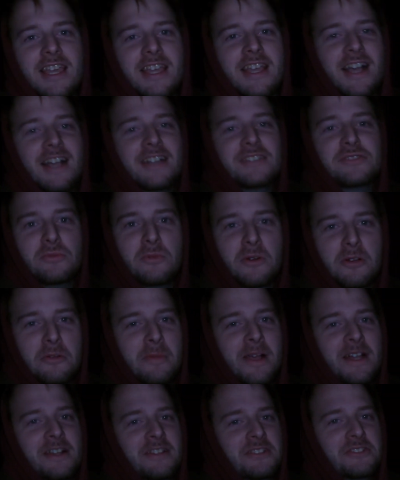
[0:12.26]
Hey guys, welcome
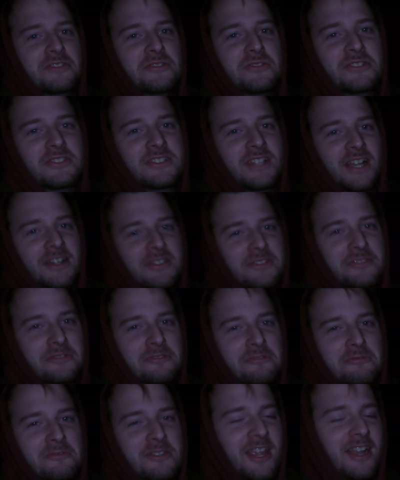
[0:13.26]
back to the Tuques and Tires
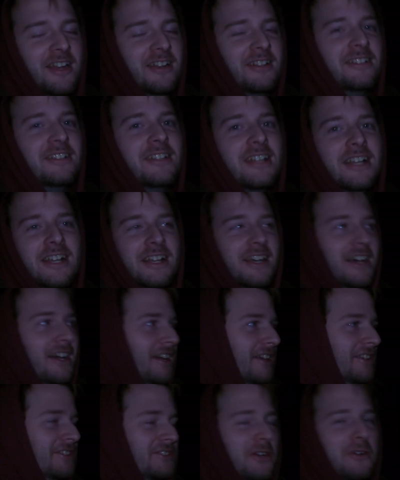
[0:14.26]
YouTube channel.
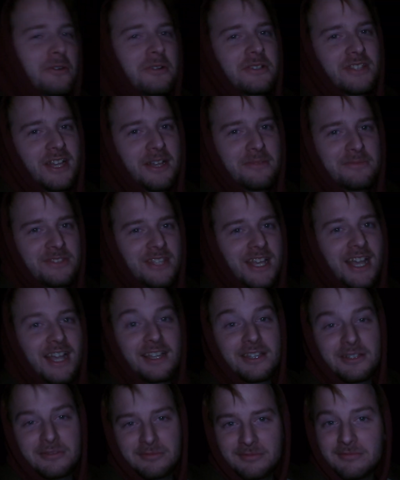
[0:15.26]
Uh, as always, I'm
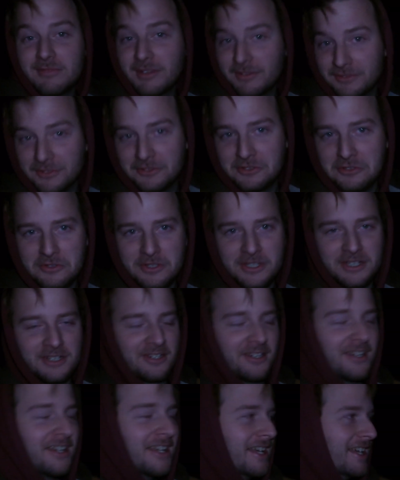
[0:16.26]
Zach, if you're new
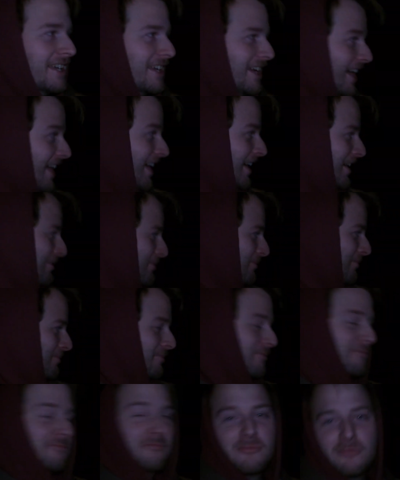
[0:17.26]
here. Uh,
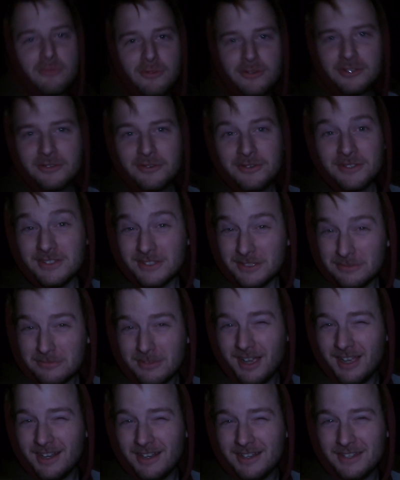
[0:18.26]
we're doing some
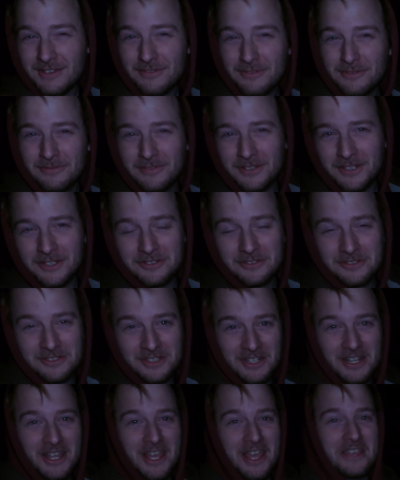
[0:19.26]
kind of different video
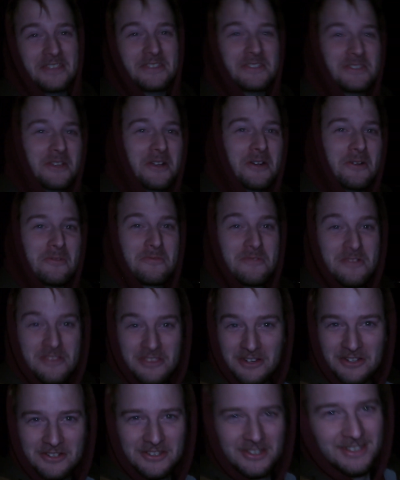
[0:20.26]
today. So
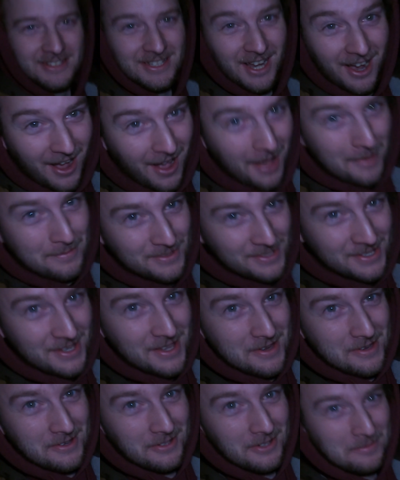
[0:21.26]
there's a top
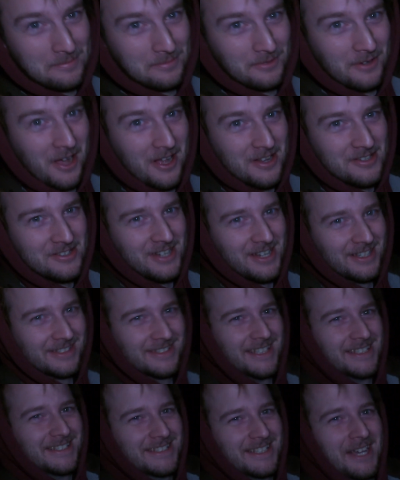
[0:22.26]
secret project
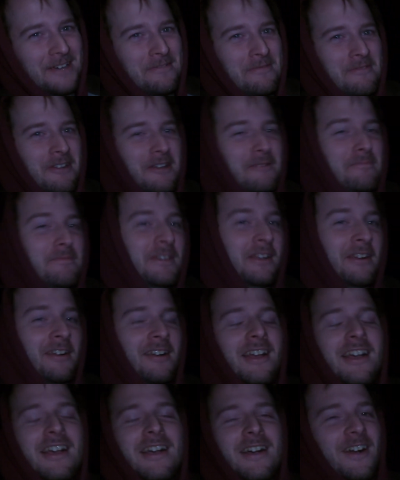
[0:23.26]
that's coming up here.
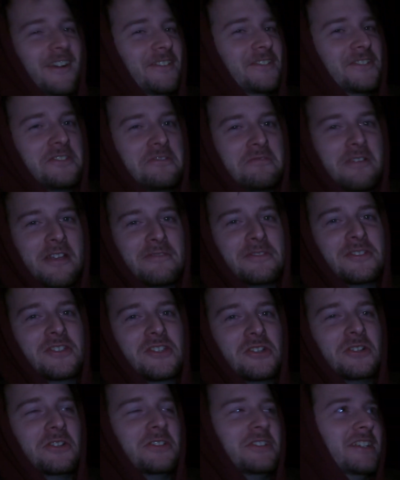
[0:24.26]
Obviously we haven't
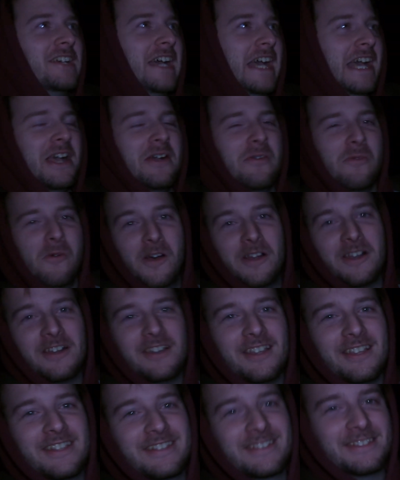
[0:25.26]
shown you what it
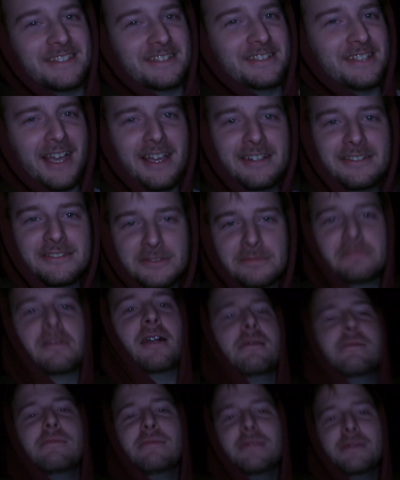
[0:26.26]
is. The title's
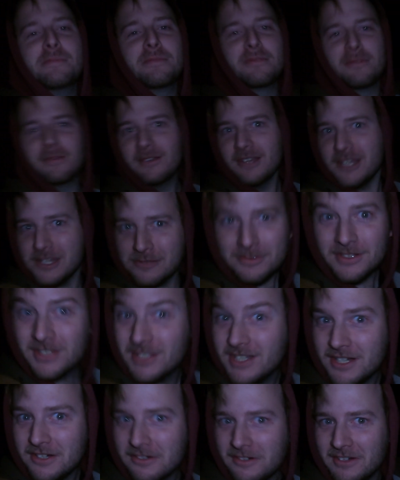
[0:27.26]
probably pretty
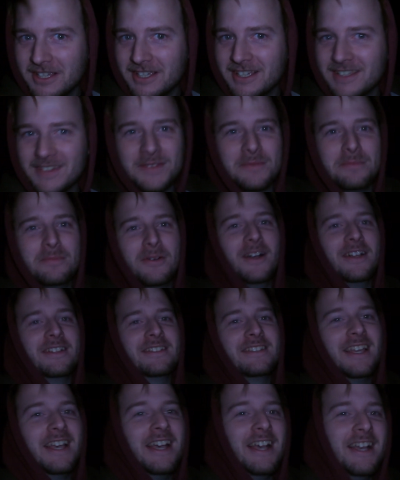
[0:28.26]
mysterious, but